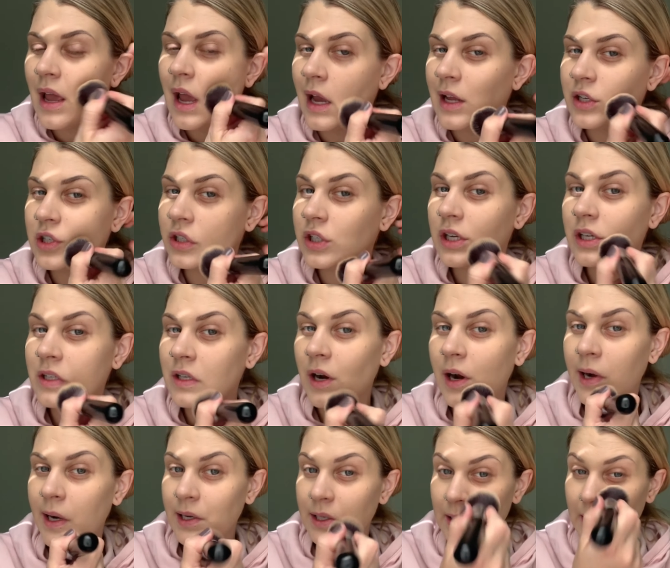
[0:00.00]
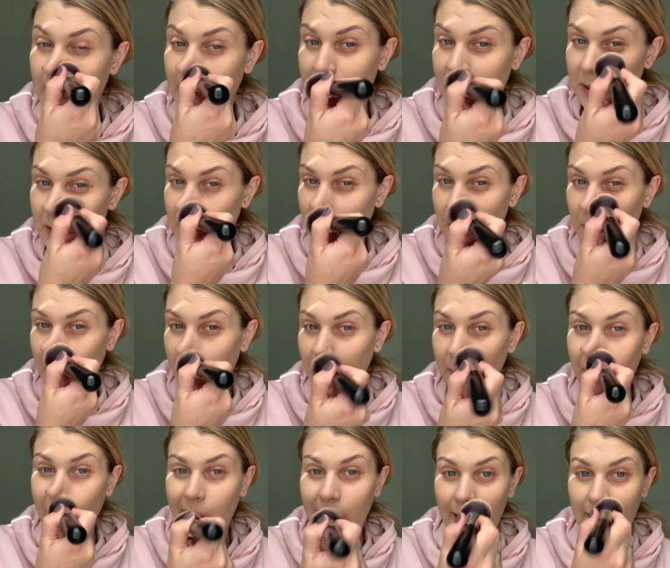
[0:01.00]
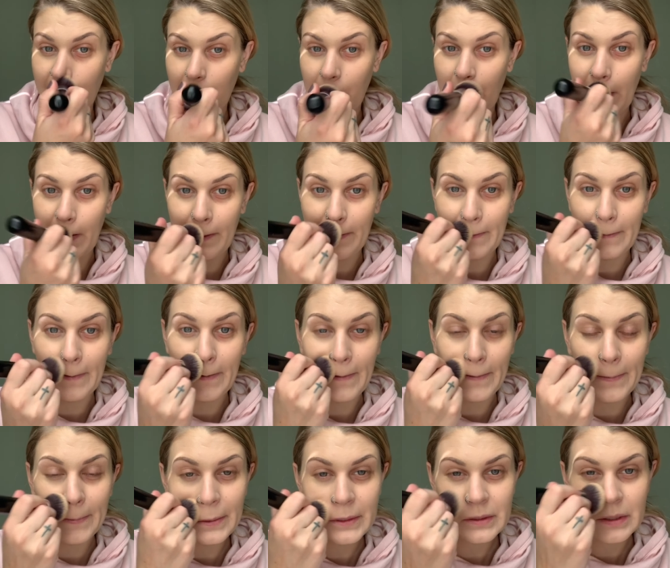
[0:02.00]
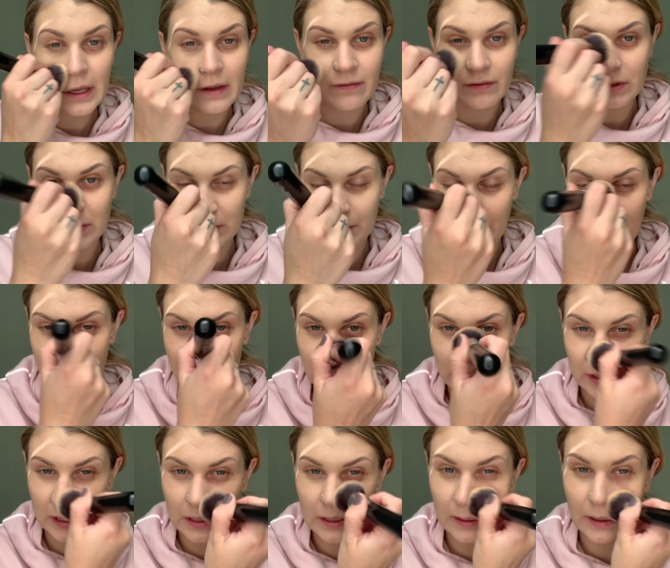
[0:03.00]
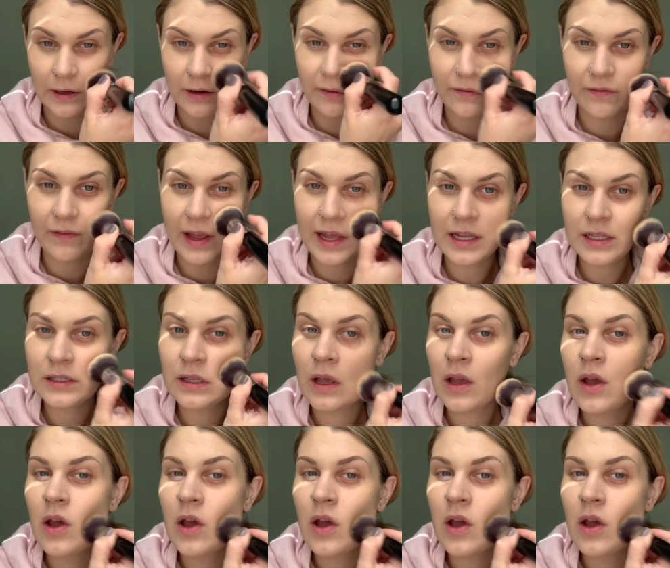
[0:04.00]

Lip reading: It's just harder to control where the product goes if you spray it directly on your face.